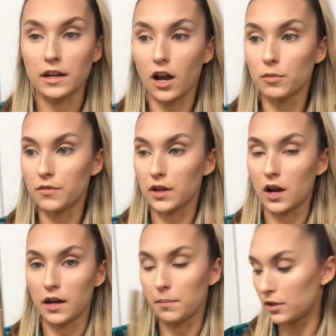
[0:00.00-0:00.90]
now moving
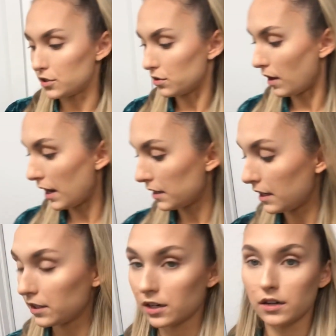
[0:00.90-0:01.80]
on, I'm gonna do
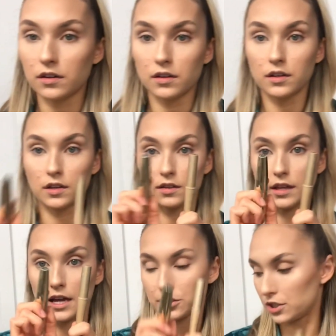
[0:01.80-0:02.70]
eyeliner,
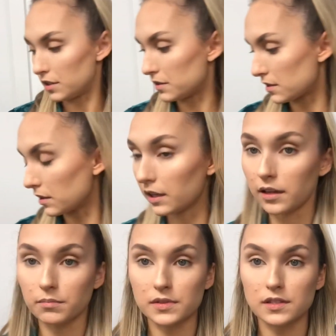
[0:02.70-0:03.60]
lashes,
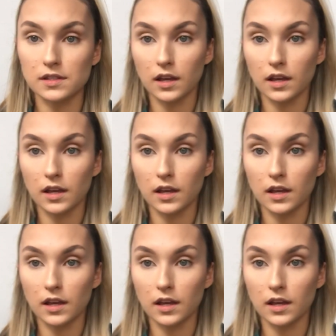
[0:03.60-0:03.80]
lips,